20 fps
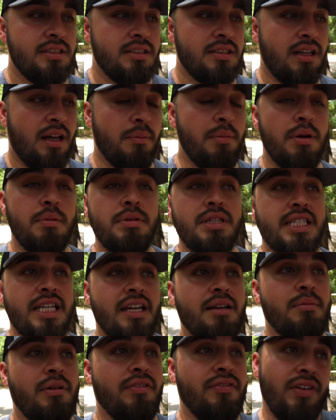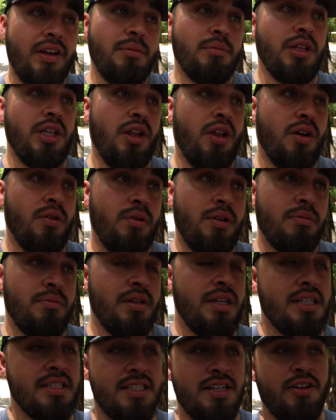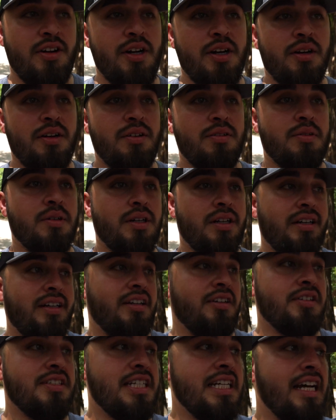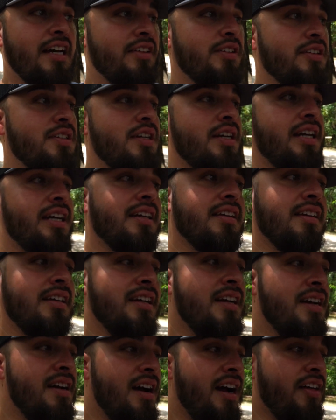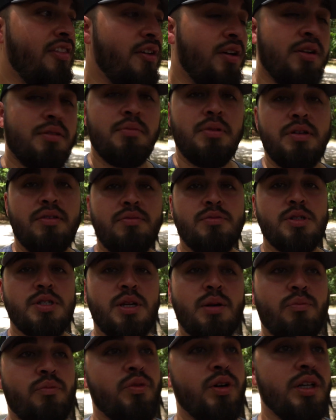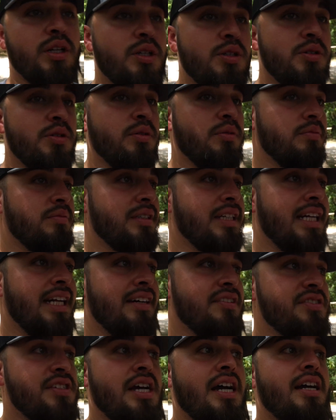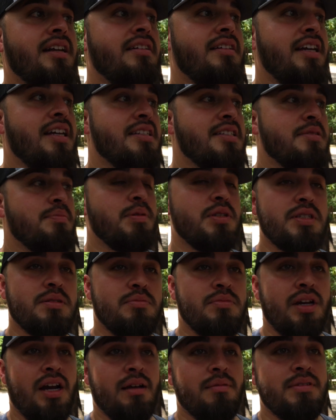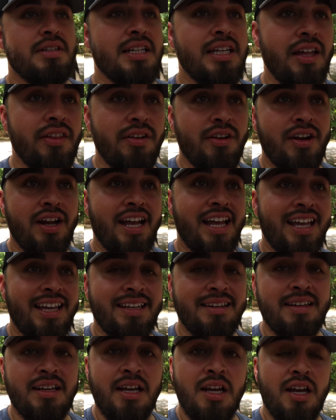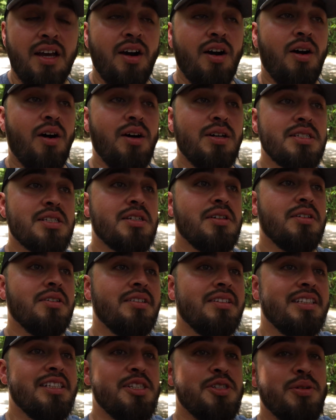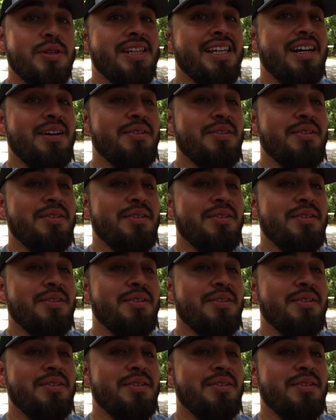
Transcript: I'm going to be taking my family along with me because they're here. We're here together, and I thought it'd be just something fun to do, get outside and spend some time together and also enjoy the